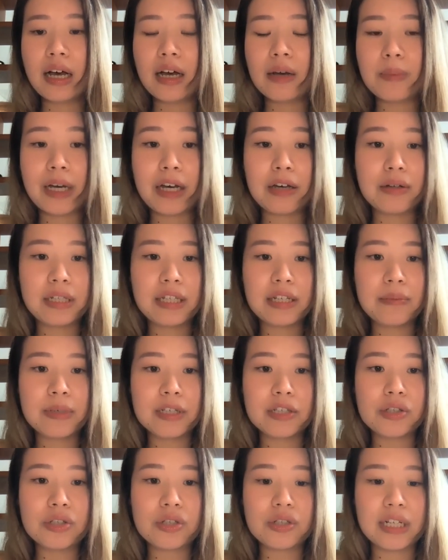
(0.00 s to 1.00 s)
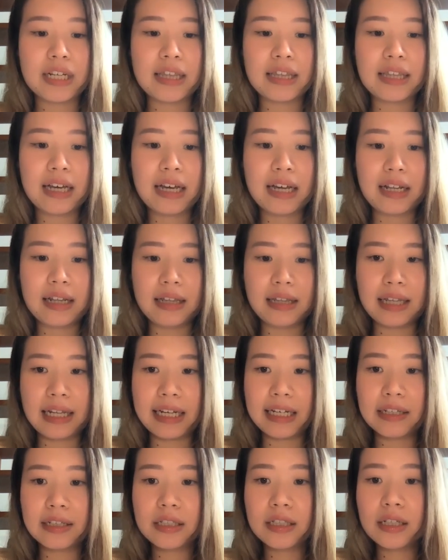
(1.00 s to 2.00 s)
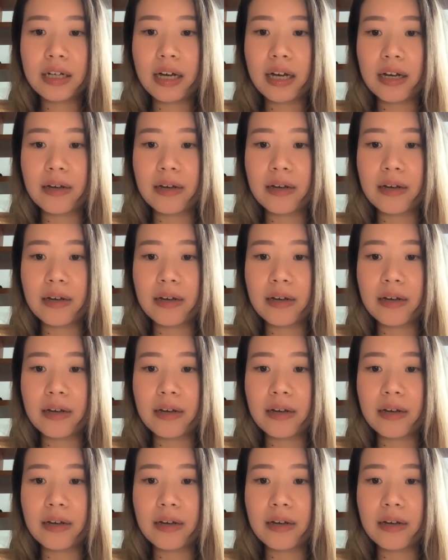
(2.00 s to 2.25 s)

I'll demonstrate that later.